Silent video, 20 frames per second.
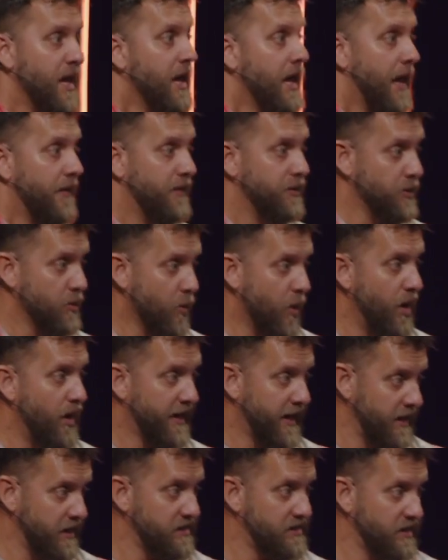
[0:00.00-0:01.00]
and then you walk
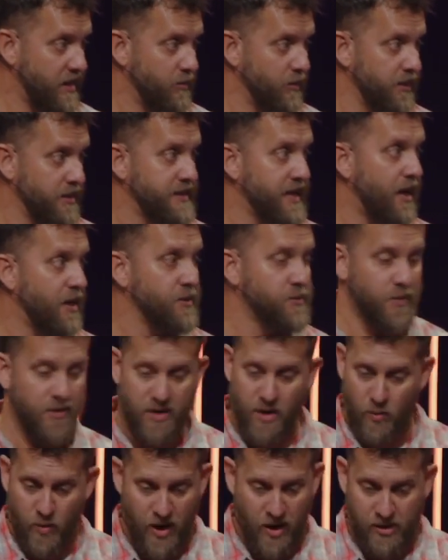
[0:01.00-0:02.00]
into someone's house where
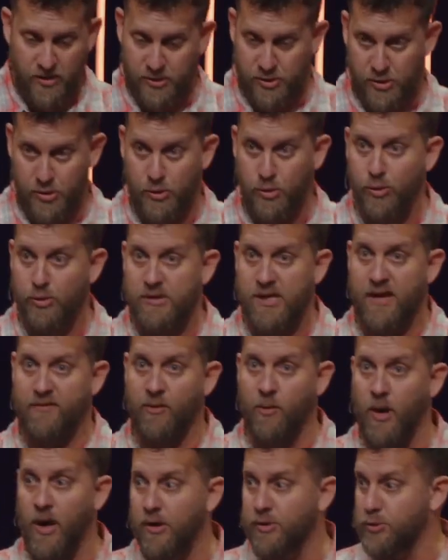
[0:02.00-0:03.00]
they're wearing shoes
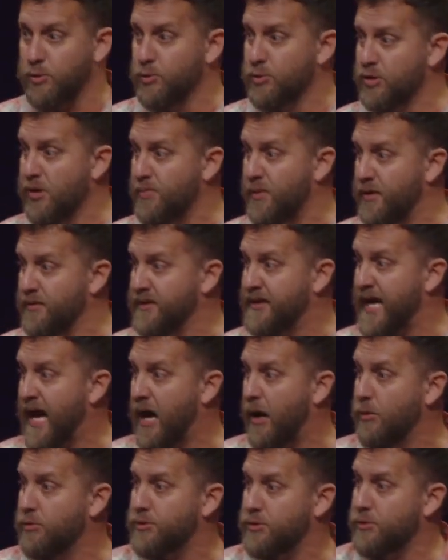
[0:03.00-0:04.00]
everywhere shoes up on the
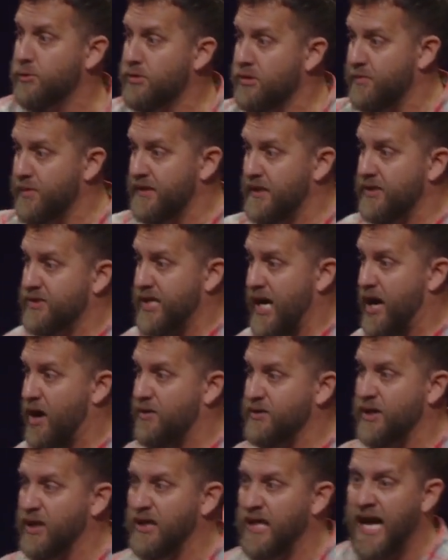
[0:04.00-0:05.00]
couch, shoes up in the chair,
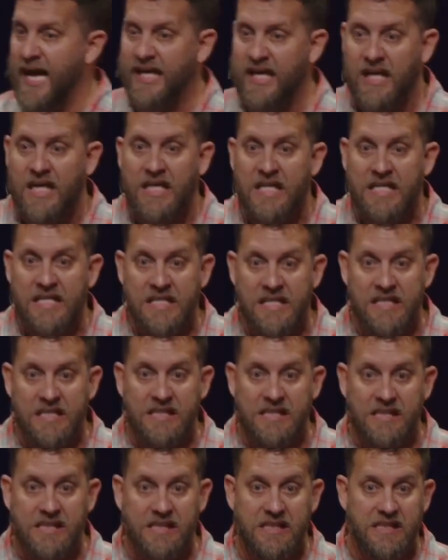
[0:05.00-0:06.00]
and you're like, this
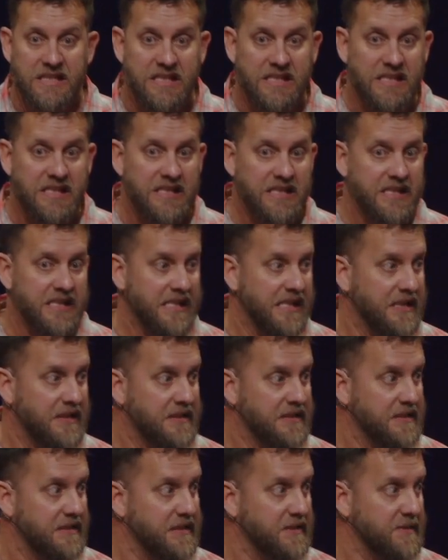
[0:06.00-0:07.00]
is disgusting. How
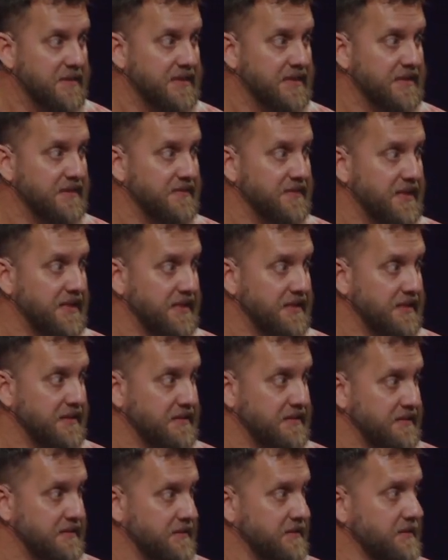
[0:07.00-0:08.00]
does anyone live like
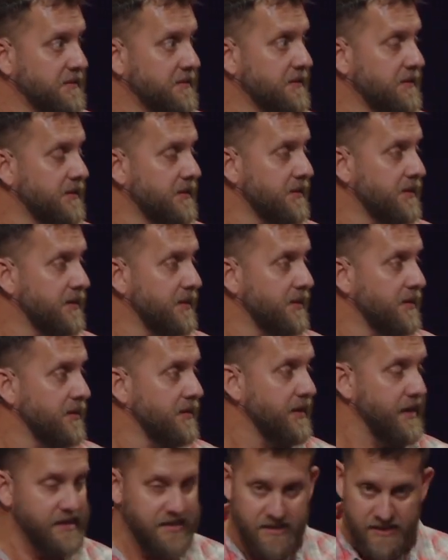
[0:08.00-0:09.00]
this?
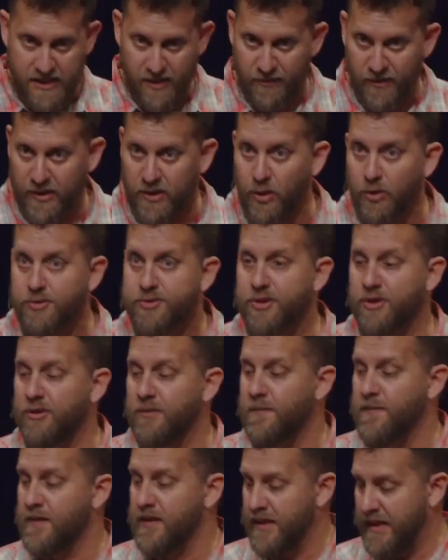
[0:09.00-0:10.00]
It's a different culture.
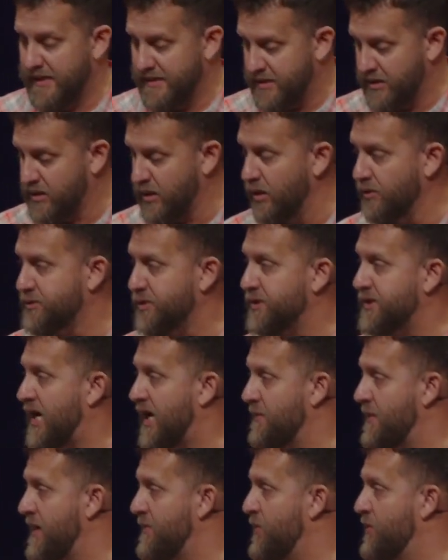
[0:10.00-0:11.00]
It's a culture
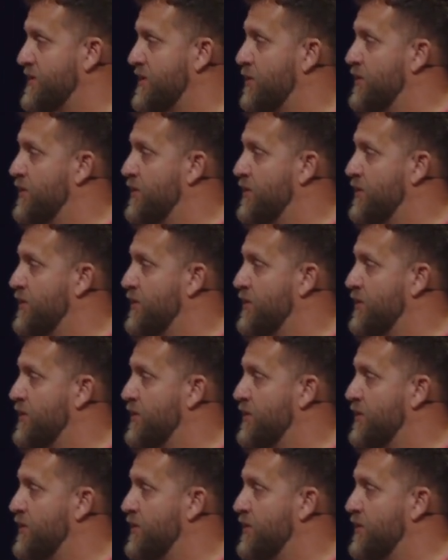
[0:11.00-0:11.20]
shock. Maybe when you were